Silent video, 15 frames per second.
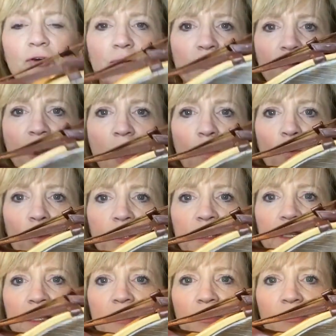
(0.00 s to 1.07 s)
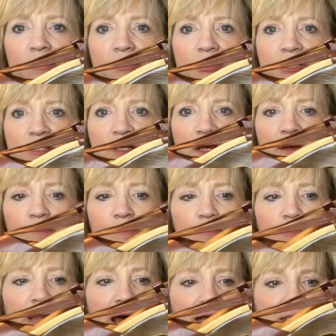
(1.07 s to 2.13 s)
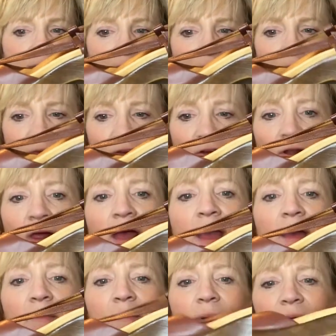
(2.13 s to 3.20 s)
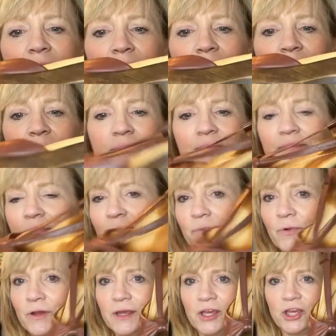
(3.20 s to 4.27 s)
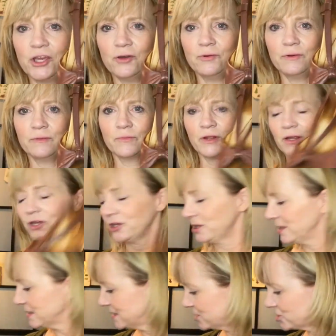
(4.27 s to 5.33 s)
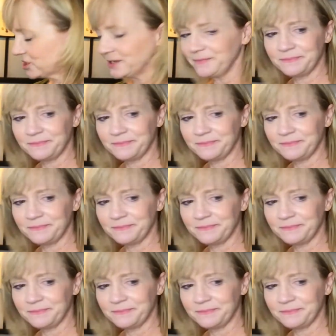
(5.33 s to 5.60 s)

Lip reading: they're not wooden heel, they're just a plastic heel, but really cute, really good condition.